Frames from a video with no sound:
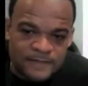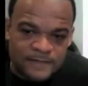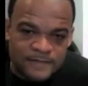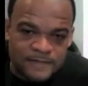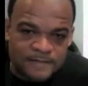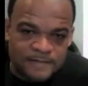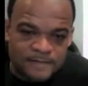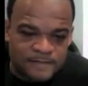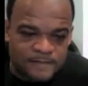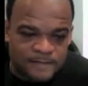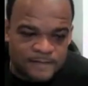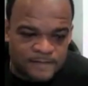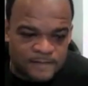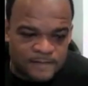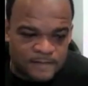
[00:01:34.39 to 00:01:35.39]

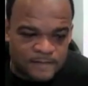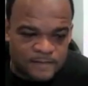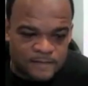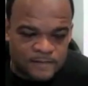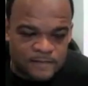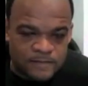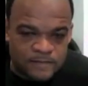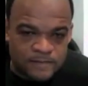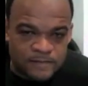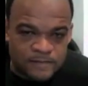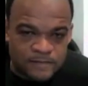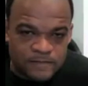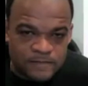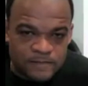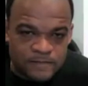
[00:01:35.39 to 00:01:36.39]

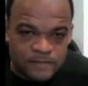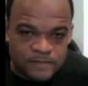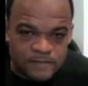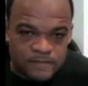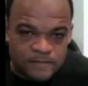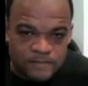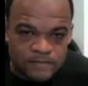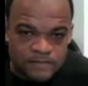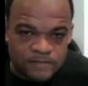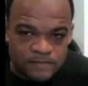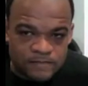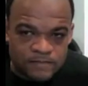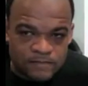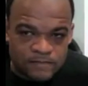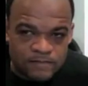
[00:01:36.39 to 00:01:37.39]

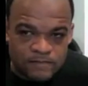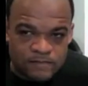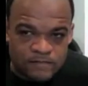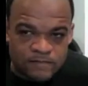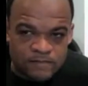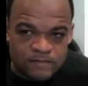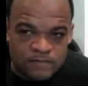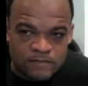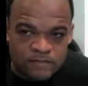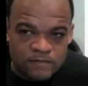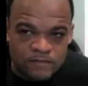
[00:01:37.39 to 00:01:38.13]
(silent)